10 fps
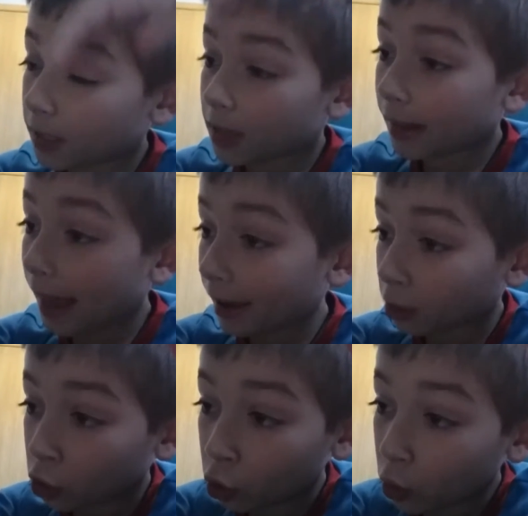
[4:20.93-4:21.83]
Isn't
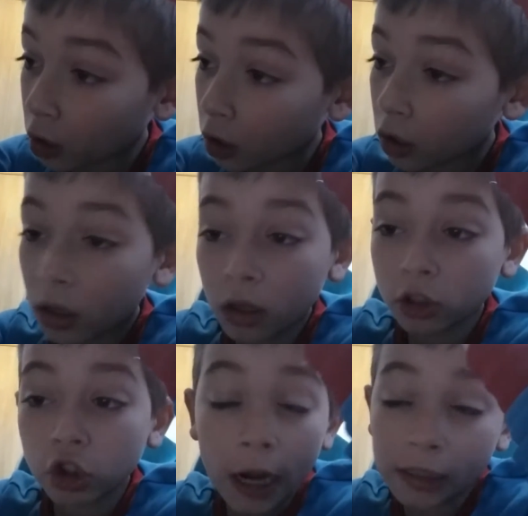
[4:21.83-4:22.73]
that cool?
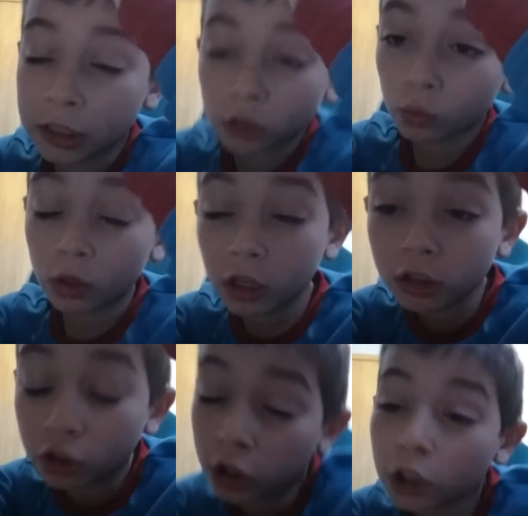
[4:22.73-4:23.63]
Jurassic
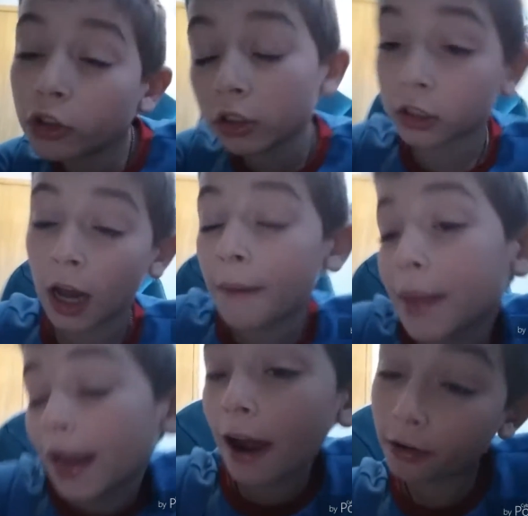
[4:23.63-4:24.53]
World 2 is
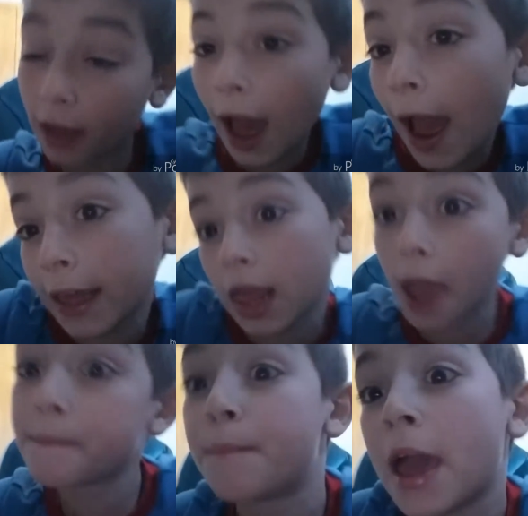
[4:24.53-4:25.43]
coming out, guys.
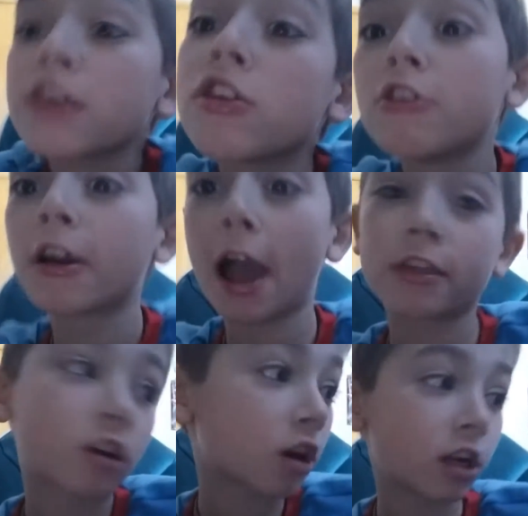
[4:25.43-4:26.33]
I bet you
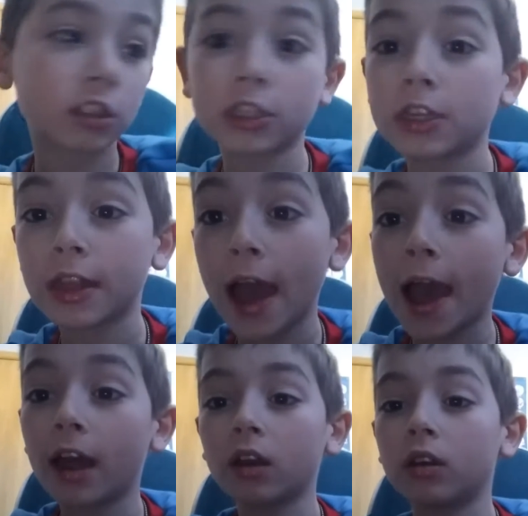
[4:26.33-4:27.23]
guys are gonna see
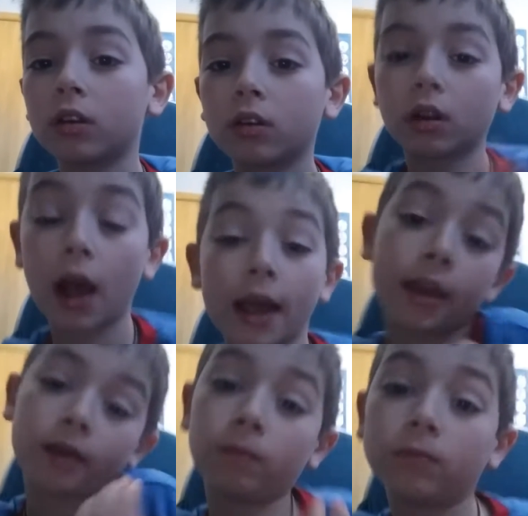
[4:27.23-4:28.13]
that.
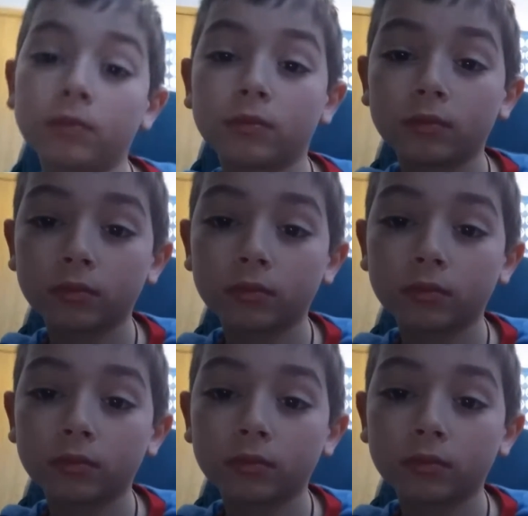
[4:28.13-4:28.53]
I am.